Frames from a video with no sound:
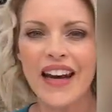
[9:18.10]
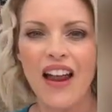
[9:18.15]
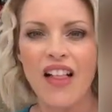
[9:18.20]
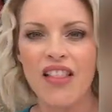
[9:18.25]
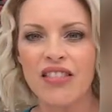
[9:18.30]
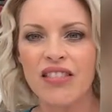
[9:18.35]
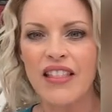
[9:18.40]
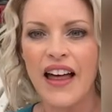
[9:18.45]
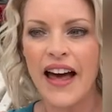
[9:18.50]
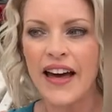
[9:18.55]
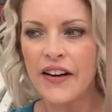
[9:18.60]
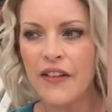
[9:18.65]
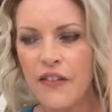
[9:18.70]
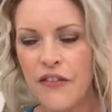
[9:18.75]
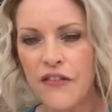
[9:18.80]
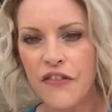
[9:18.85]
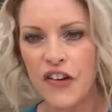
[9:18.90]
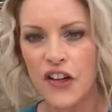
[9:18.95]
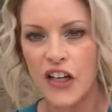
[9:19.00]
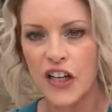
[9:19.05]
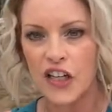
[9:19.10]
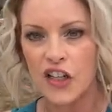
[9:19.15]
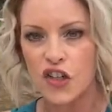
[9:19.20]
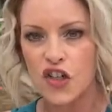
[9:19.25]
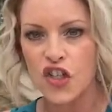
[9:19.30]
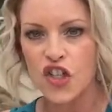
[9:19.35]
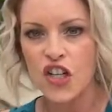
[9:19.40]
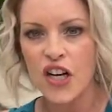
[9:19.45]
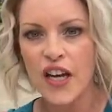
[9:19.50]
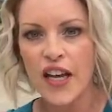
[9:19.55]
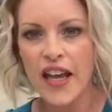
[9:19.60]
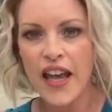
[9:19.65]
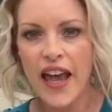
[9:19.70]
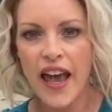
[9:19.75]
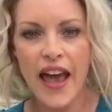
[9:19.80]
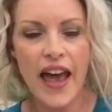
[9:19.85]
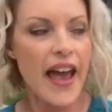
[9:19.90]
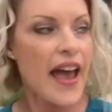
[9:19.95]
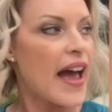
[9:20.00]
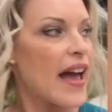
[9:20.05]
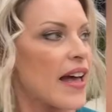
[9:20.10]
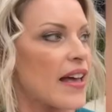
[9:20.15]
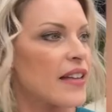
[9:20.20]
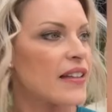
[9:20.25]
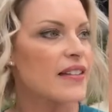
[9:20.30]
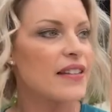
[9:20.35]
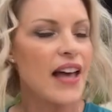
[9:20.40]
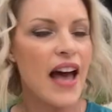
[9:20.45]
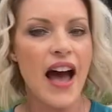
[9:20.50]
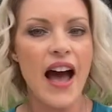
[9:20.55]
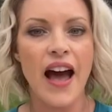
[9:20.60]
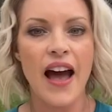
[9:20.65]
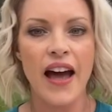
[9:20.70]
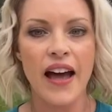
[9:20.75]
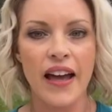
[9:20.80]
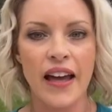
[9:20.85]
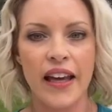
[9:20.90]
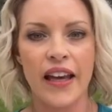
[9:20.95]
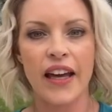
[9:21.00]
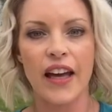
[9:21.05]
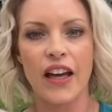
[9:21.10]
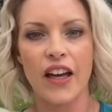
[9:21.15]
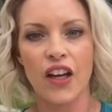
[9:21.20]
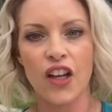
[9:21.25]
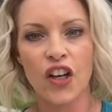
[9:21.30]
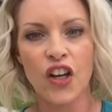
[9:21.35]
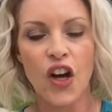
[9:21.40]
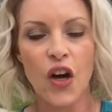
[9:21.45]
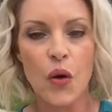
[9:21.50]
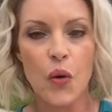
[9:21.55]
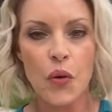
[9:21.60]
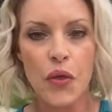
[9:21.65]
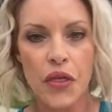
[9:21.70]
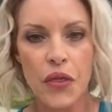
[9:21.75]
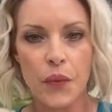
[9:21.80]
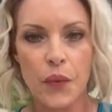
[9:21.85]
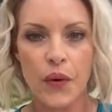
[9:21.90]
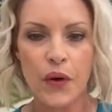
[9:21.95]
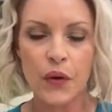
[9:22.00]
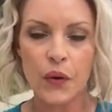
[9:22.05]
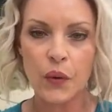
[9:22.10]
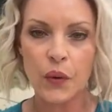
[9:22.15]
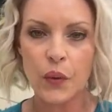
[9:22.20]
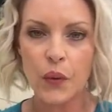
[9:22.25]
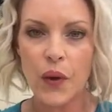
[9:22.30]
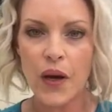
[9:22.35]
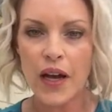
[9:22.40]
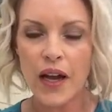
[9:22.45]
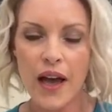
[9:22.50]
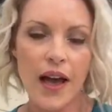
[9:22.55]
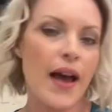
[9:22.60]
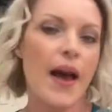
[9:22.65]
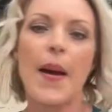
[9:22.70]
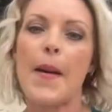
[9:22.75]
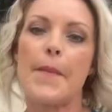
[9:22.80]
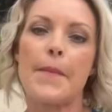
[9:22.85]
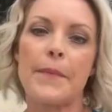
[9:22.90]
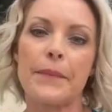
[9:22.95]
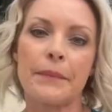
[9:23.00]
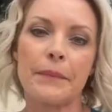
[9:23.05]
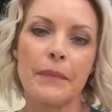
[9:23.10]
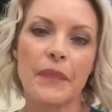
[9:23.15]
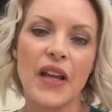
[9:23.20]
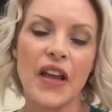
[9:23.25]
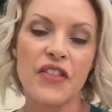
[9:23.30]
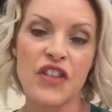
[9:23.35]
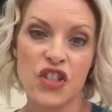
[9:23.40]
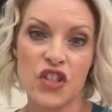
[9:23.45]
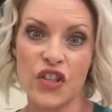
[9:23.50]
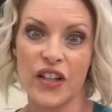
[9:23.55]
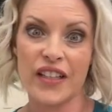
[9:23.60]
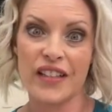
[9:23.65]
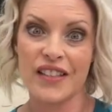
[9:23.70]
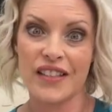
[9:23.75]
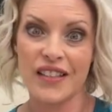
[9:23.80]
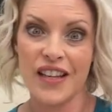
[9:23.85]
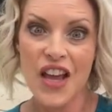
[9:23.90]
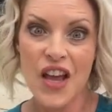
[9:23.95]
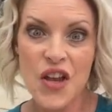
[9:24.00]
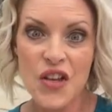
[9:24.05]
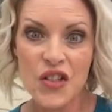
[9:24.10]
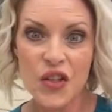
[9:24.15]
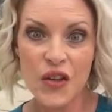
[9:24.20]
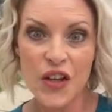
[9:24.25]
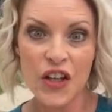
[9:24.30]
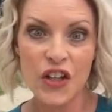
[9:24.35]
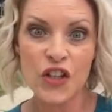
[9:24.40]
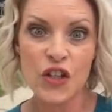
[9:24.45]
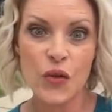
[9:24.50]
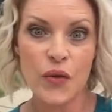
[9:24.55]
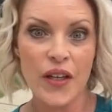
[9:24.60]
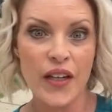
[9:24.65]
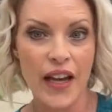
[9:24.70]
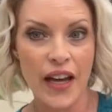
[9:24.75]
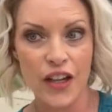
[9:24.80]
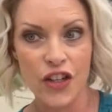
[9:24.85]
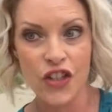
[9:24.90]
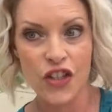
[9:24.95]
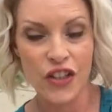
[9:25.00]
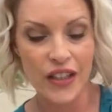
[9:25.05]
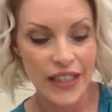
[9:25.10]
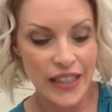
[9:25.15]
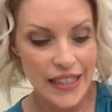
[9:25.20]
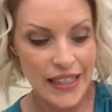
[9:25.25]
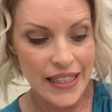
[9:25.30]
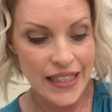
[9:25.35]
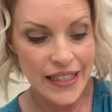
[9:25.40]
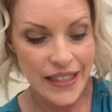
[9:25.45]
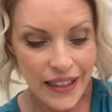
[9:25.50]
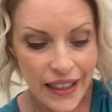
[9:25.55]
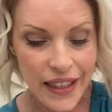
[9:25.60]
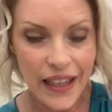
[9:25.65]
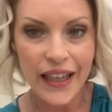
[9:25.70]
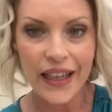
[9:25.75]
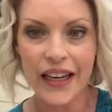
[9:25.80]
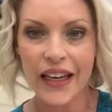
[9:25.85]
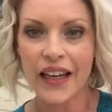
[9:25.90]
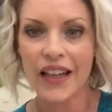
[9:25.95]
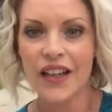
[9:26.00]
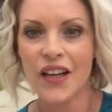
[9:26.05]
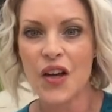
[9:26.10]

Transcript: a lot of footage as I go through the streets so that you can actually see